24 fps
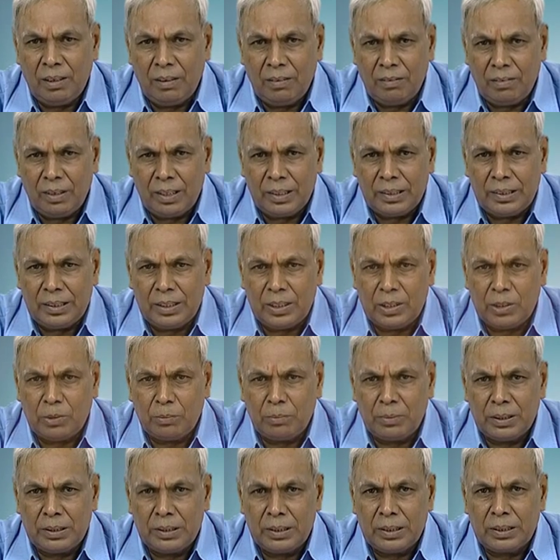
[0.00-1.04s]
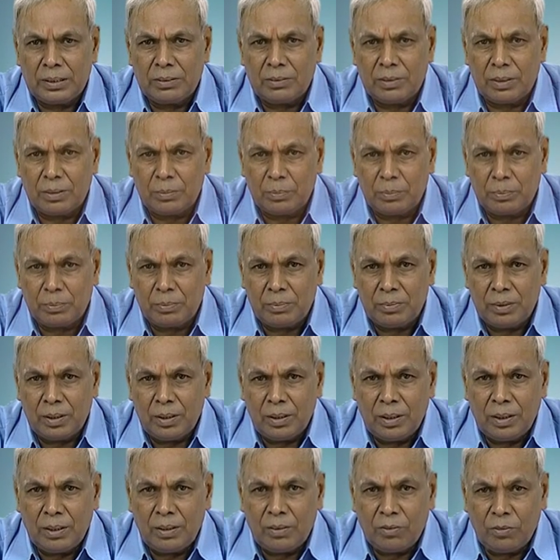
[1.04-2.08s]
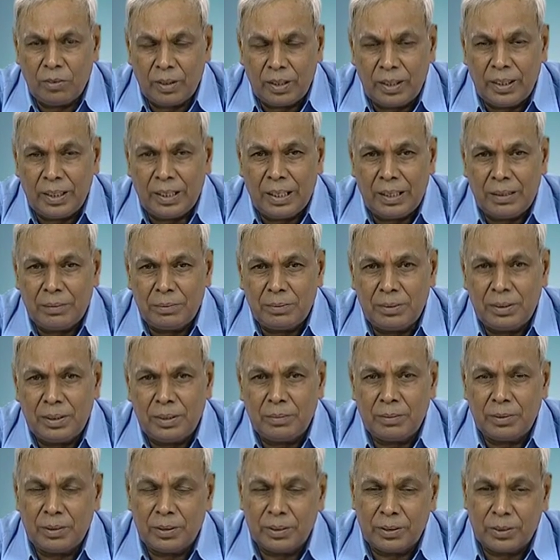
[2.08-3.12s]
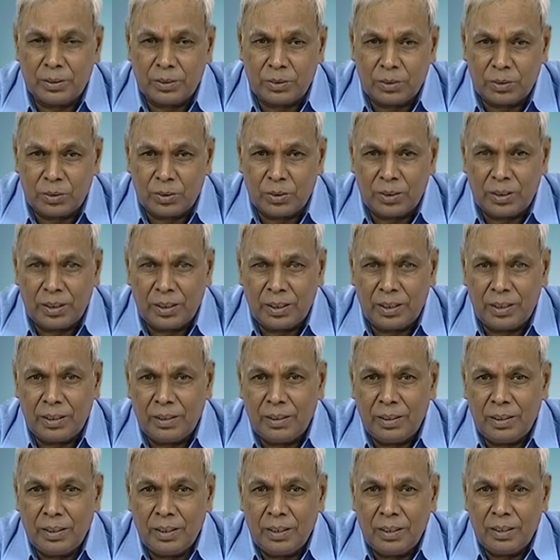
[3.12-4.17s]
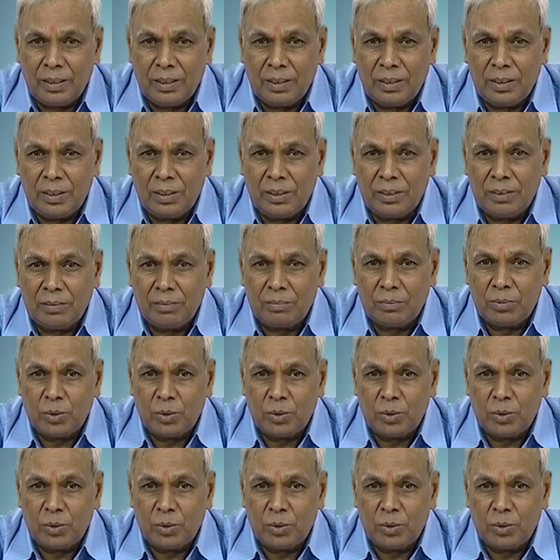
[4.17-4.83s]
where the aromatics were only available through the um,